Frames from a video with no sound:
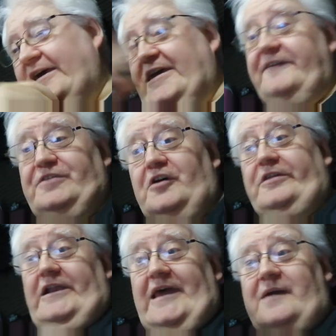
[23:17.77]
Even though
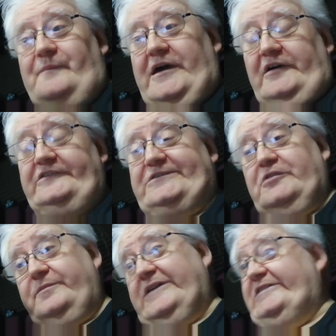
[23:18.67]
the lamp house
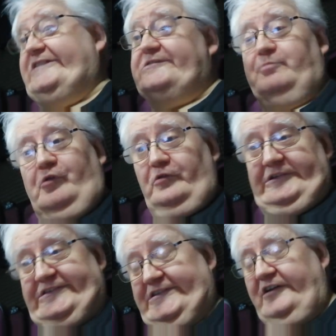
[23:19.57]
would have been smaller
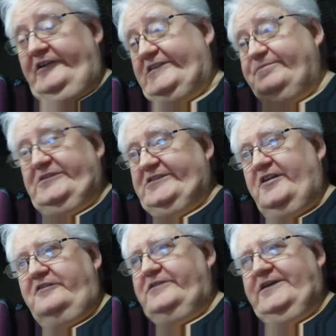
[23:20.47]
size because I
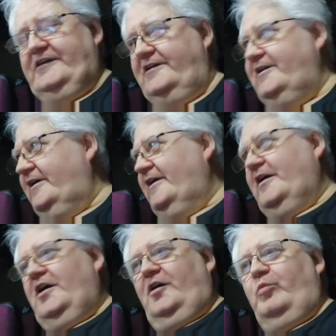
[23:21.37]
don't need a,
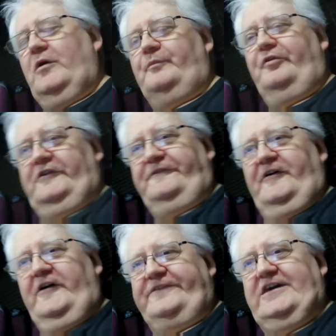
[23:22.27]
a
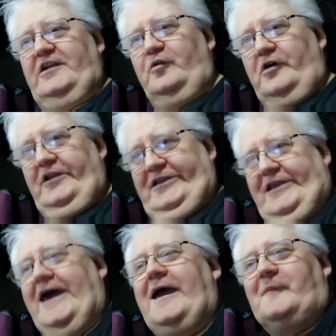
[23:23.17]
1.5 kilowatt
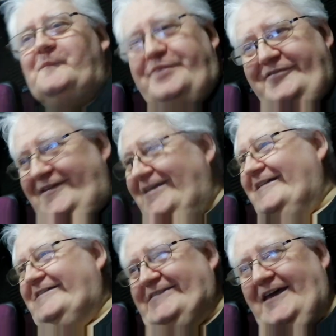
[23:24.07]
lamp
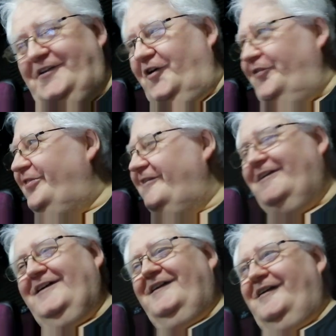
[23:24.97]
Xenon.
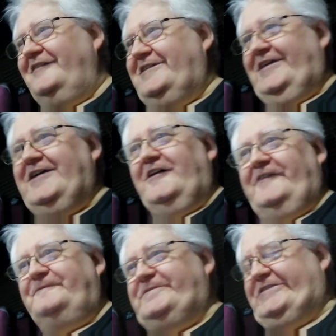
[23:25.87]
I only need a
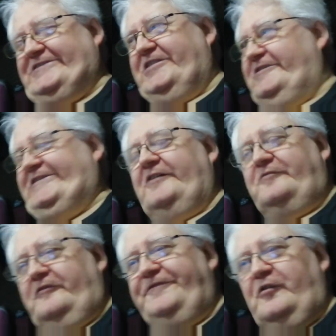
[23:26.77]
s-
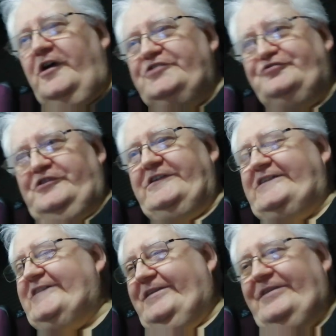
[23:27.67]
several few hundred
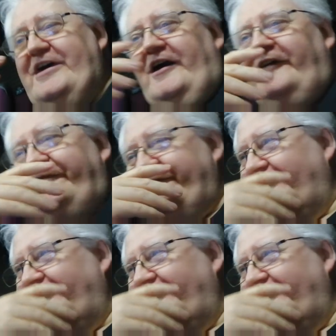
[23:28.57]
is enough.